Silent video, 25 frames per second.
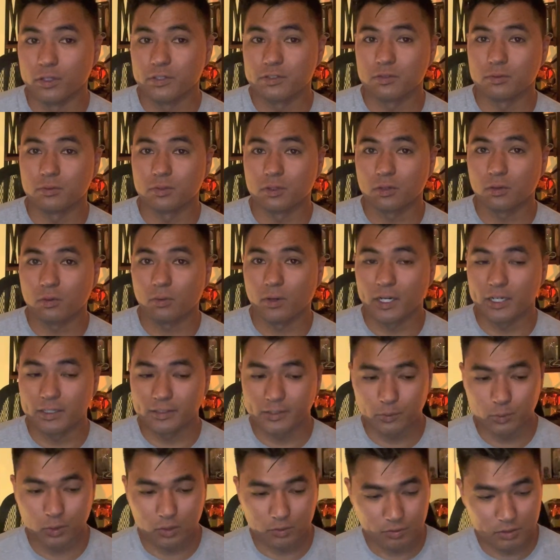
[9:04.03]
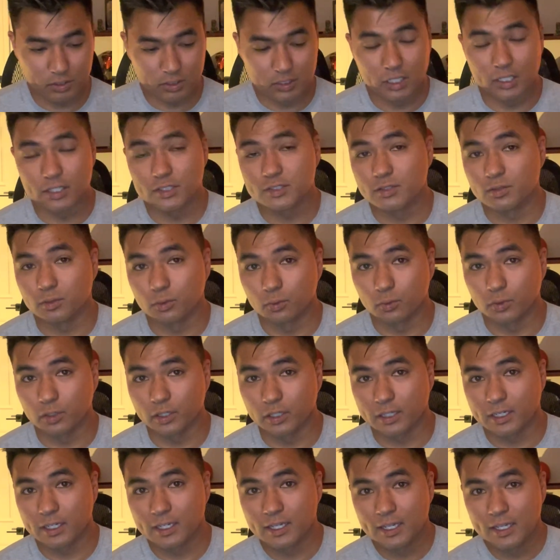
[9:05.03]
to require that whoever does the
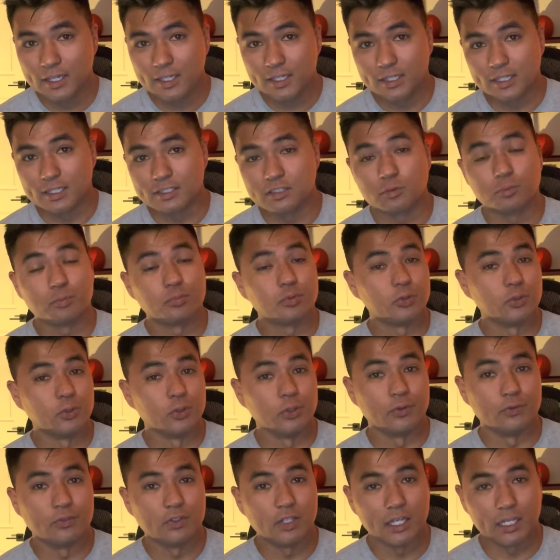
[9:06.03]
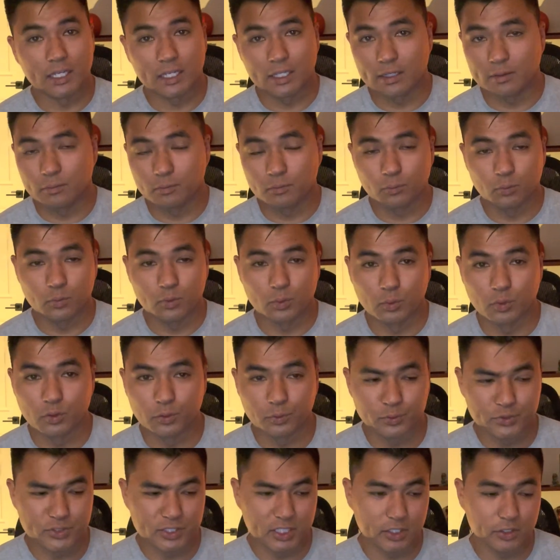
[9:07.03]
work is approved, and we'll
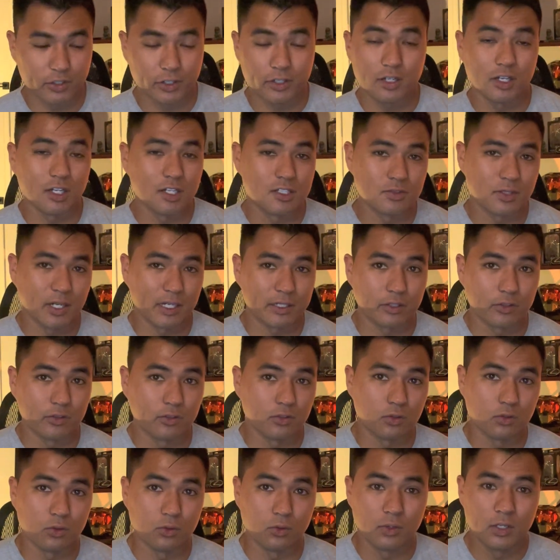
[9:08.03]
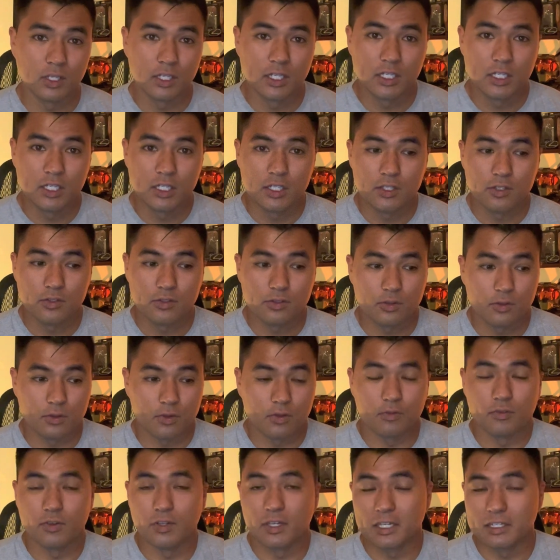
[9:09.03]
send your contractor to the
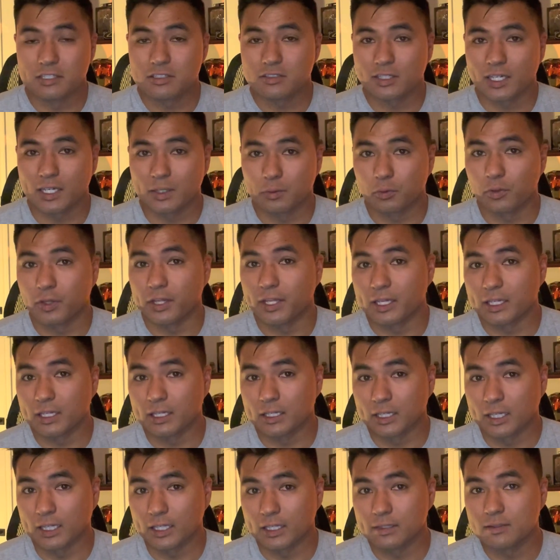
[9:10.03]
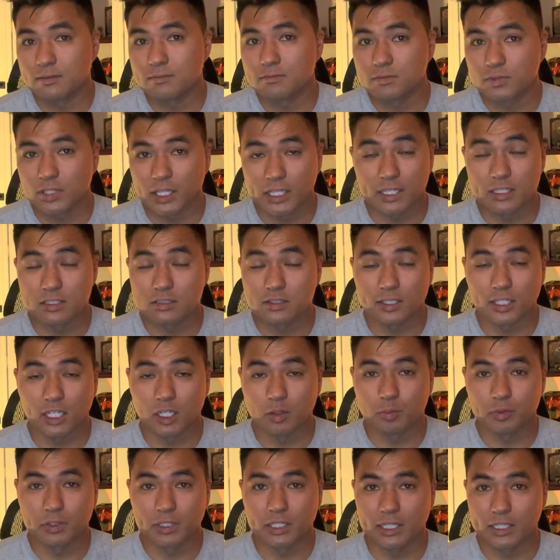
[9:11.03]
VA site where they can sign
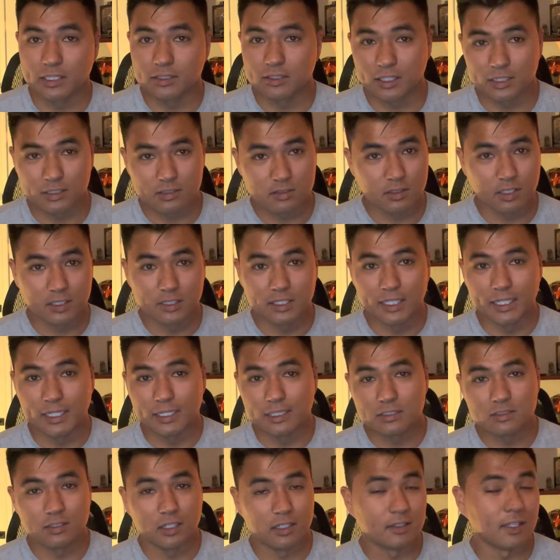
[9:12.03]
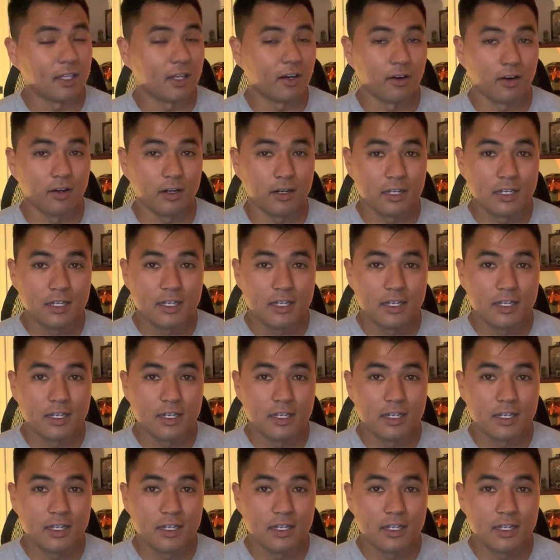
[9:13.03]
up and get it. It takes a day. It's not that hard.